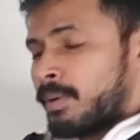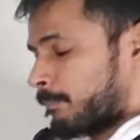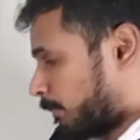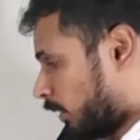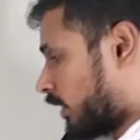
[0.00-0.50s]

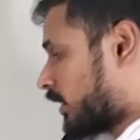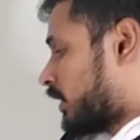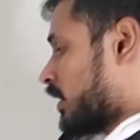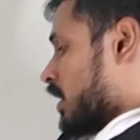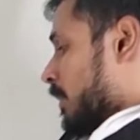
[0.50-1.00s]

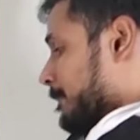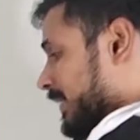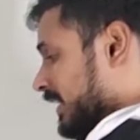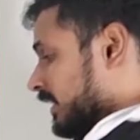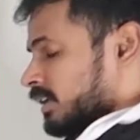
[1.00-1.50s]
per
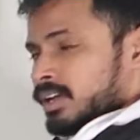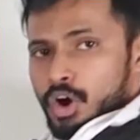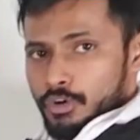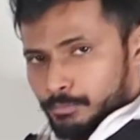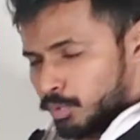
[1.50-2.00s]
meal
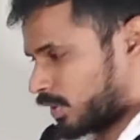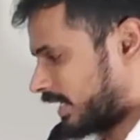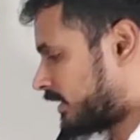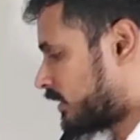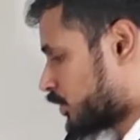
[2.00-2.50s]
of
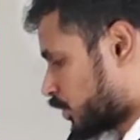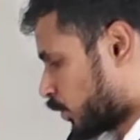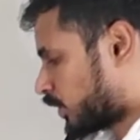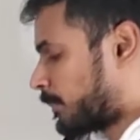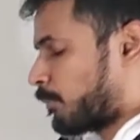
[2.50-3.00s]
protein
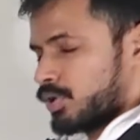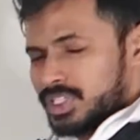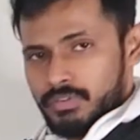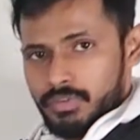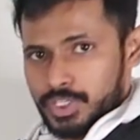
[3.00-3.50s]
showed the
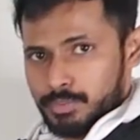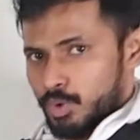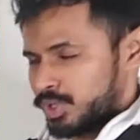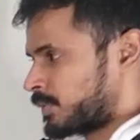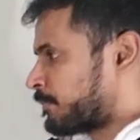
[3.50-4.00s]
positive
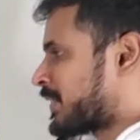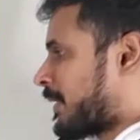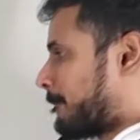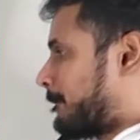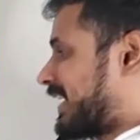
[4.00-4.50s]
response.
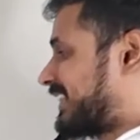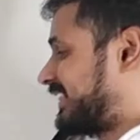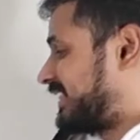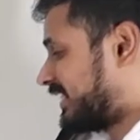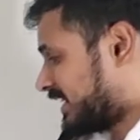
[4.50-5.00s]

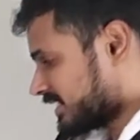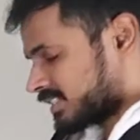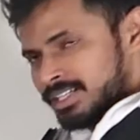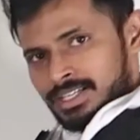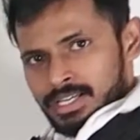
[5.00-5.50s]
But
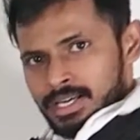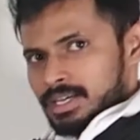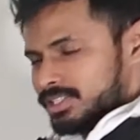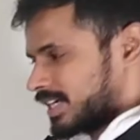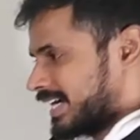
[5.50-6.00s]
this
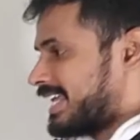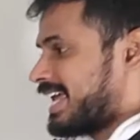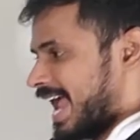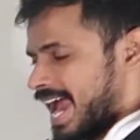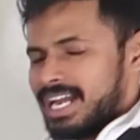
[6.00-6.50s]
study
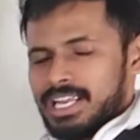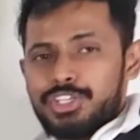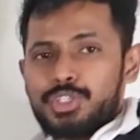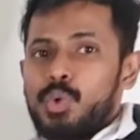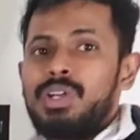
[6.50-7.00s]
had
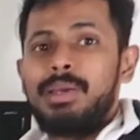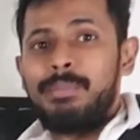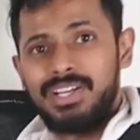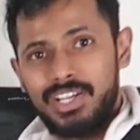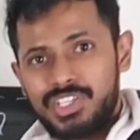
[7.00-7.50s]
its own
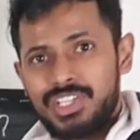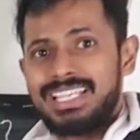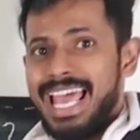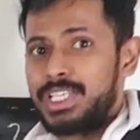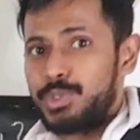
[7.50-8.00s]

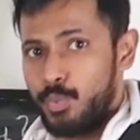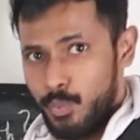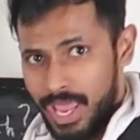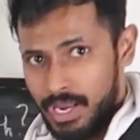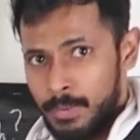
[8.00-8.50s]
limitations as
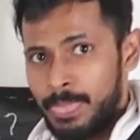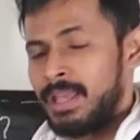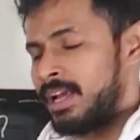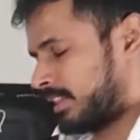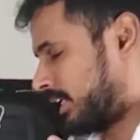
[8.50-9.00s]
well.
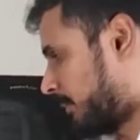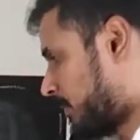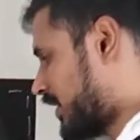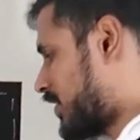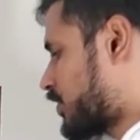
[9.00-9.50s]
The
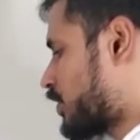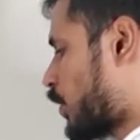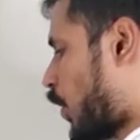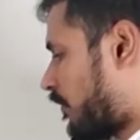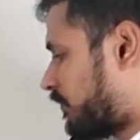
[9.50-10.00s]
limitations
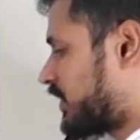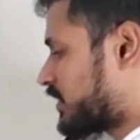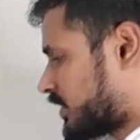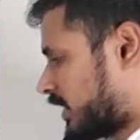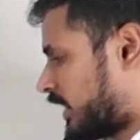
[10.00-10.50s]
of
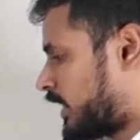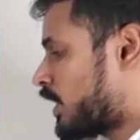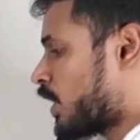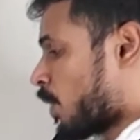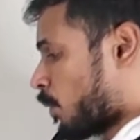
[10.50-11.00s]
this
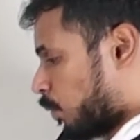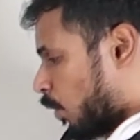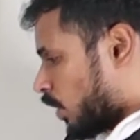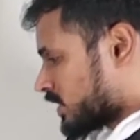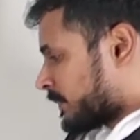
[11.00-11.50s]
study
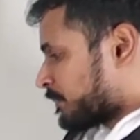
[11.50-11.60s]
was